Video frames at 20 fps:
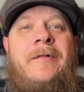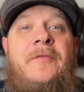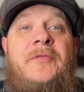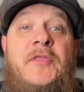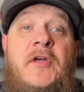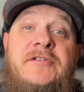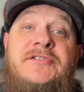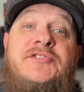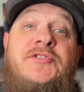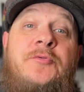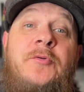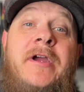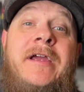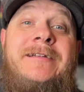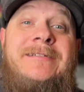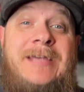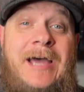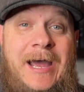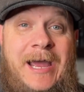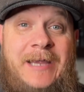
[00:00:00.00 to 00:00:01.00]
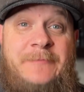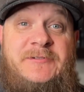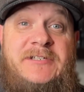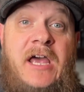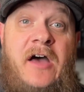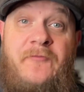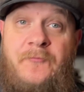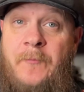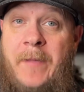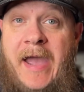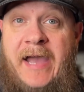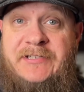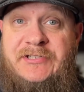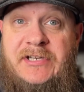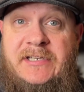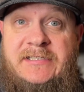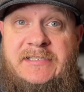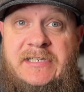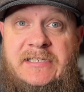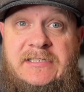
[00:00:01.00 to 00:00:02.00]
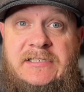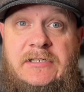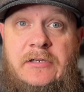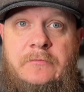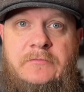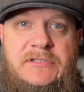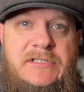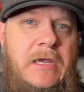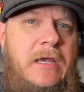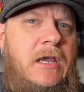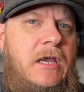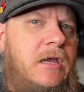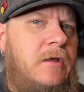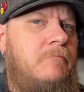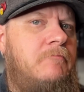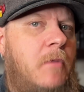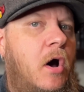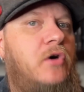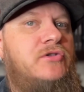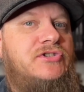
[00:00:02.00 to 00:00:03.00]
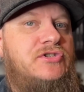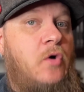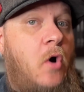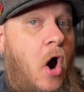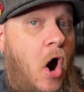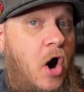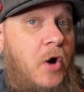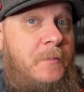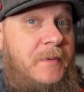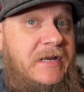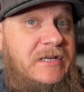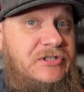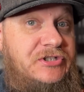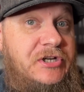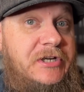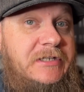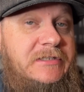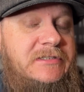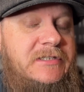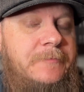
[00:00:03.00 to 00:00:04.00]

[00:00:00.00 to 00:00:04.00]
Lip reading: There's three types of magic systems in most RPGs.